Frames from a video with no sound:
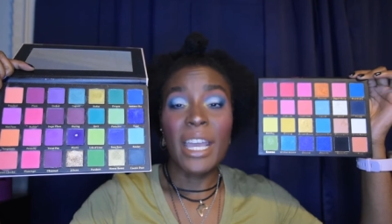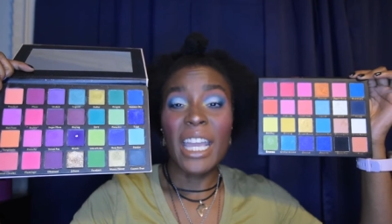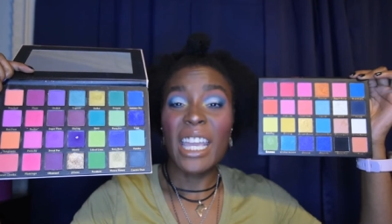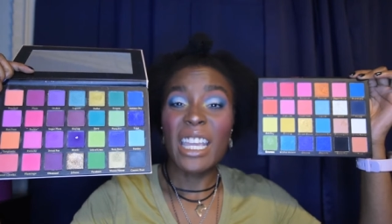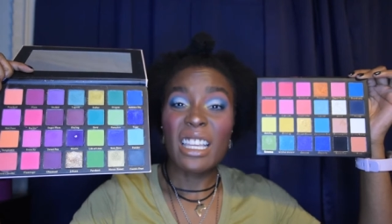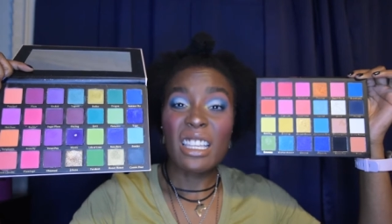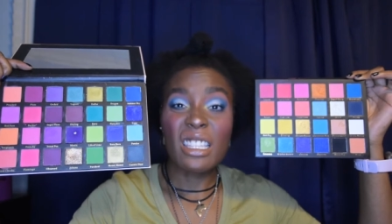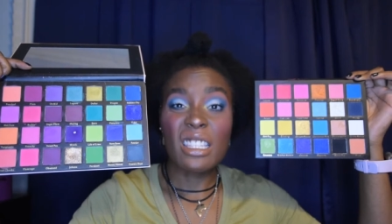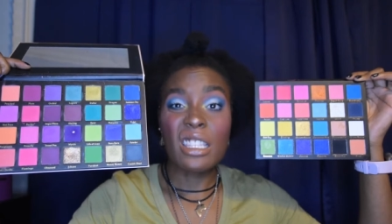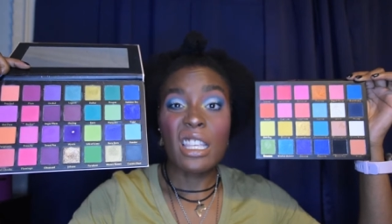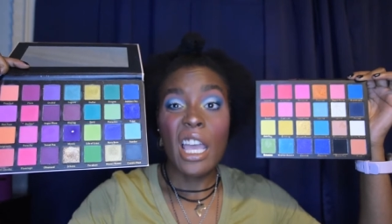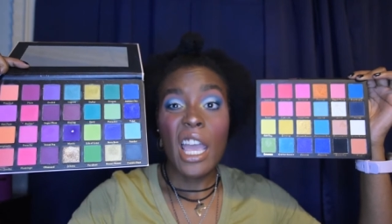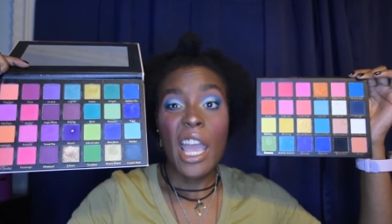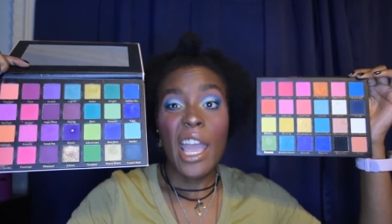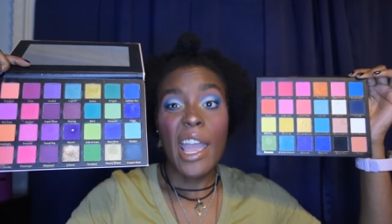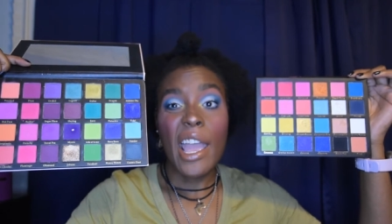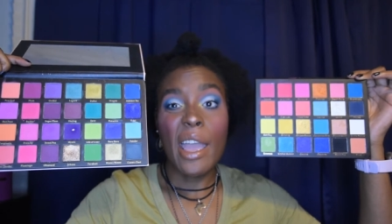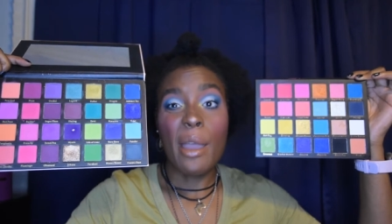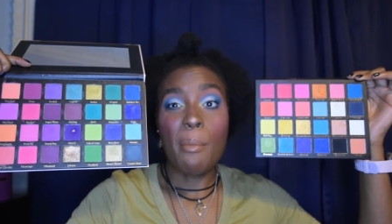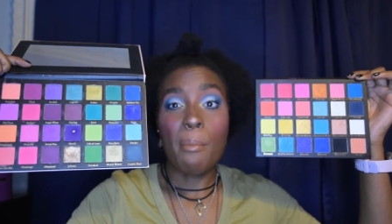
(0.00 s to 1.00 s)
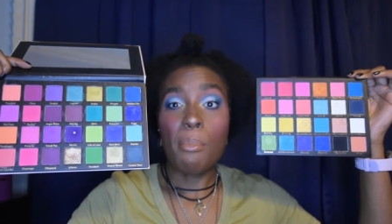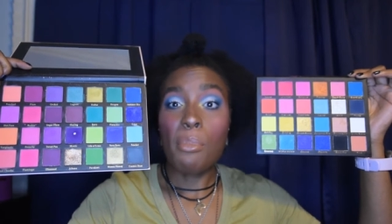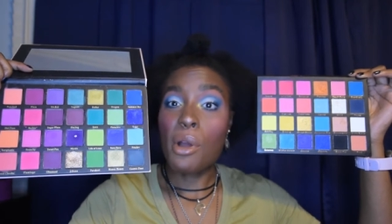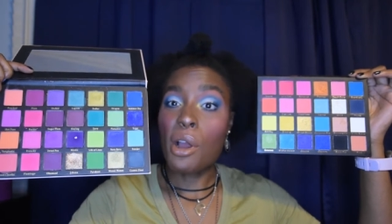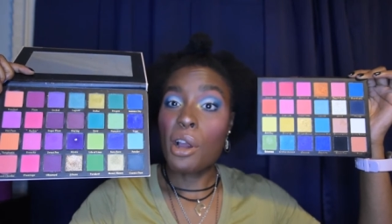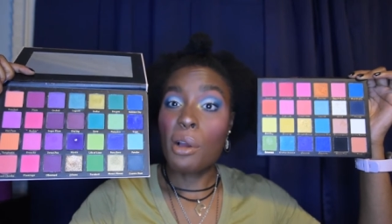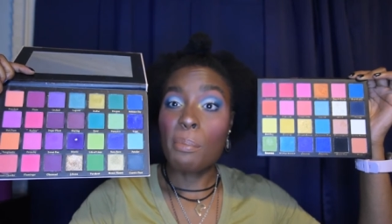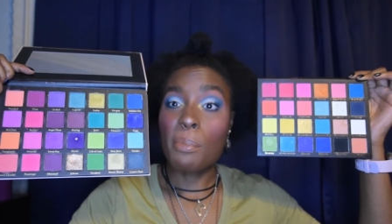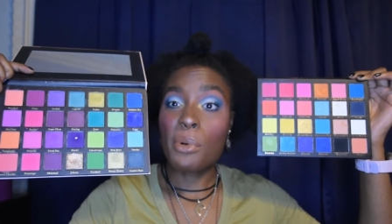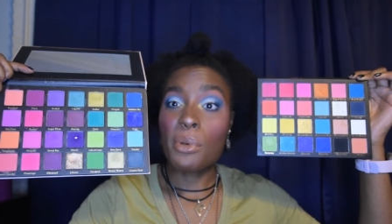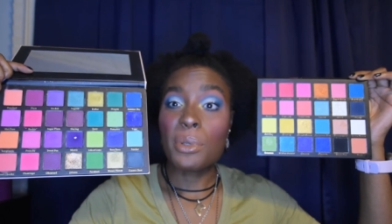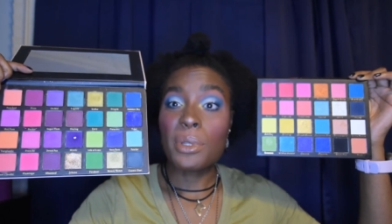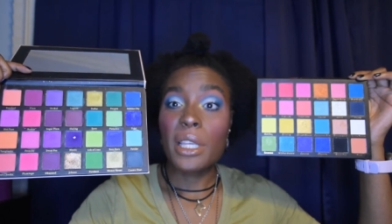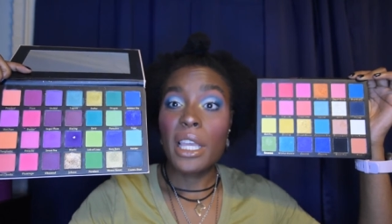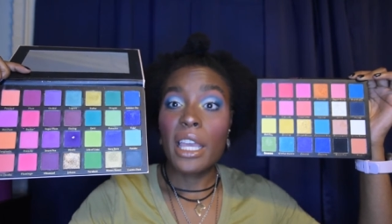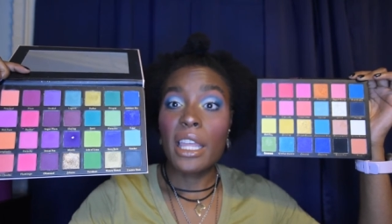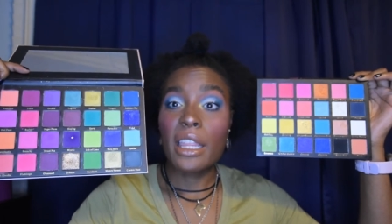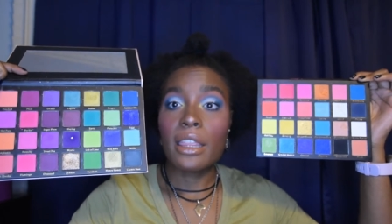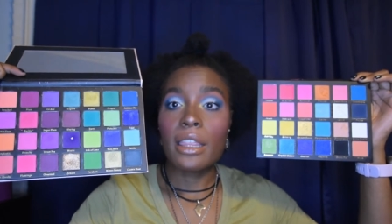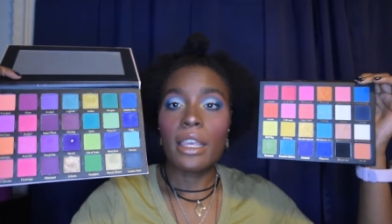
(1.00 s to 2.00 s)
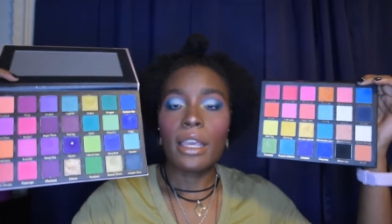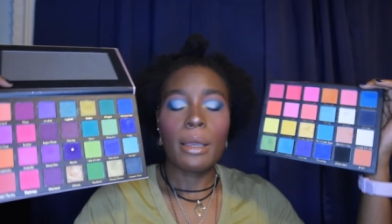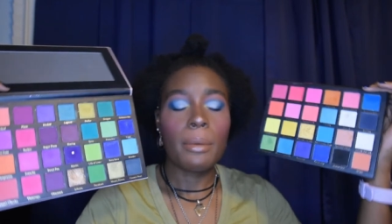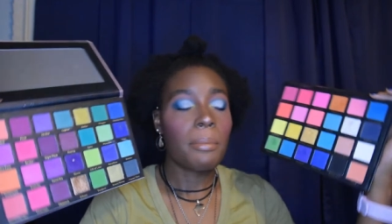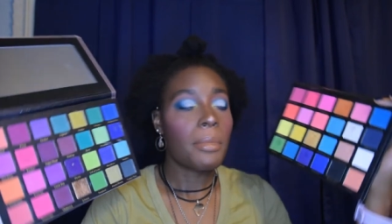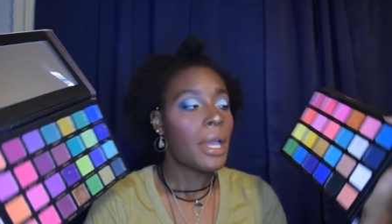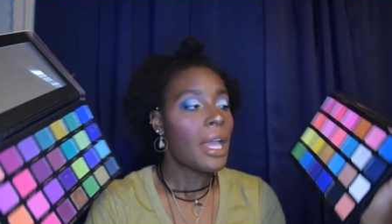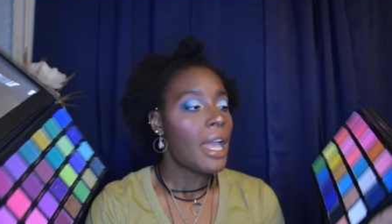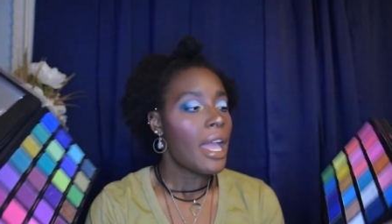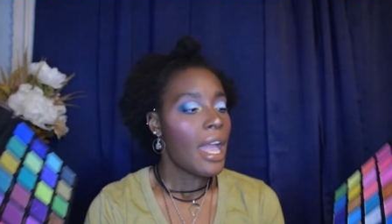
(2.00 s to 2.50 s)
pinks and purples in them